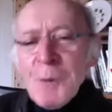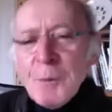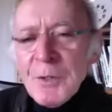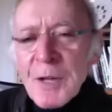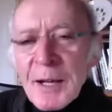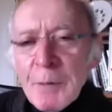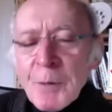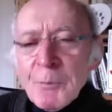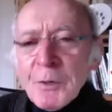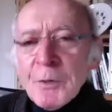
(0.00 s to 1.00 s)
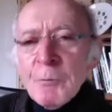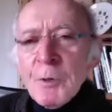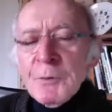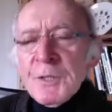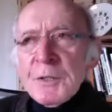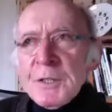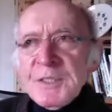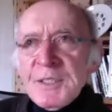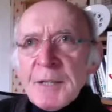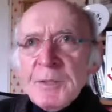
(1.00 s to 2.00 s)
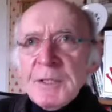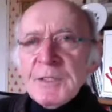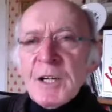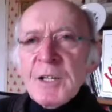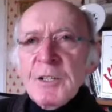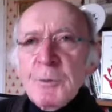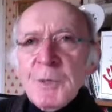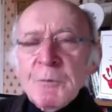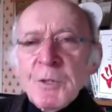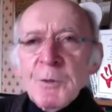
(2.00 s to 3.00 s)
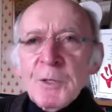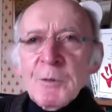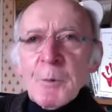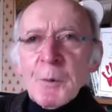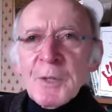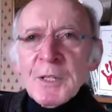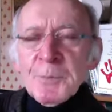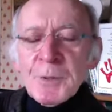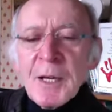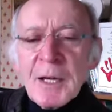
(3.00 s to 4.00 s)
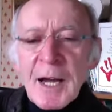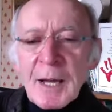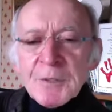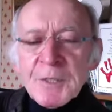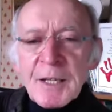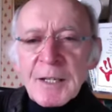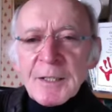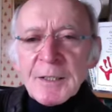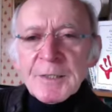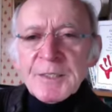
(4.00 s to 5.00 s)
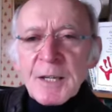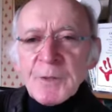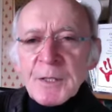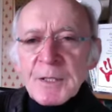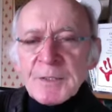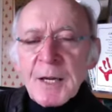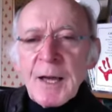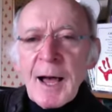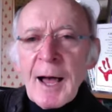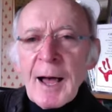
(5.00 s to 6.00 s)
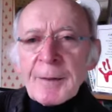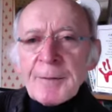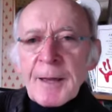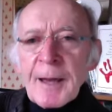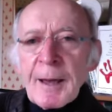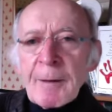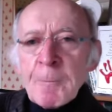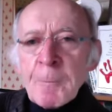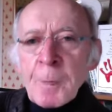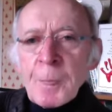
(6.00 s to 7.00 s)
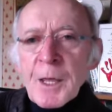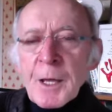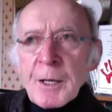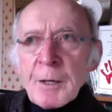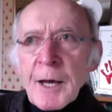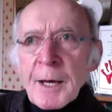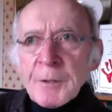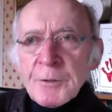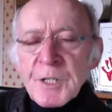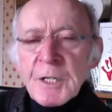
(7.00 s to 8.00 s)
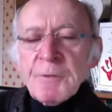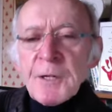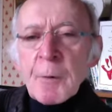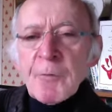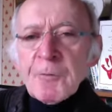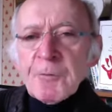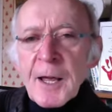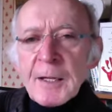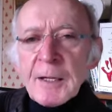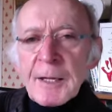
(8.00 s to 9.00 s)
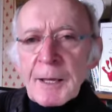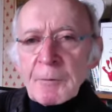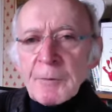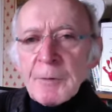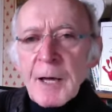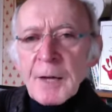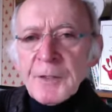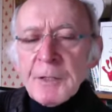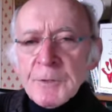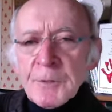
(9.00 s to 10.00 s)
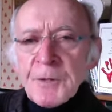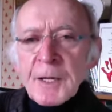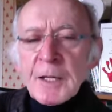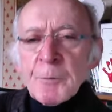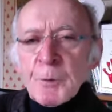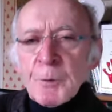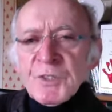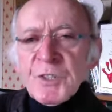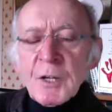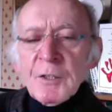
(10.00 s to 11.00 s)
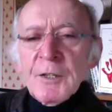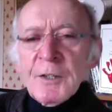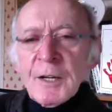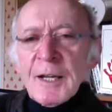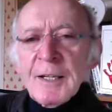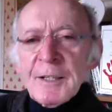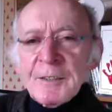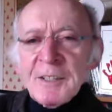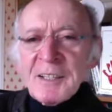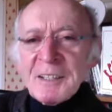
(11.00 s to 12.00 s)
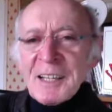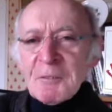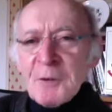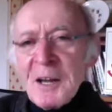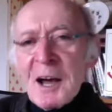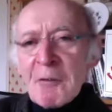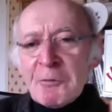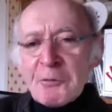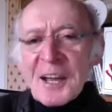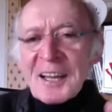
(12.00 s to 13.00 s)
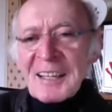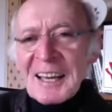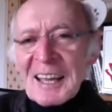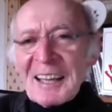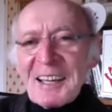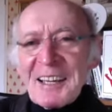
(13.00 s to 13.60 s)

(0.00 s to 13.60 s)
remember, I remember, what was it, the 70s, now you wouldn't remember this, but I was in England in the 70s, and they had on TV a friendly, I think it was a friendly between Scotland and England, like a friendly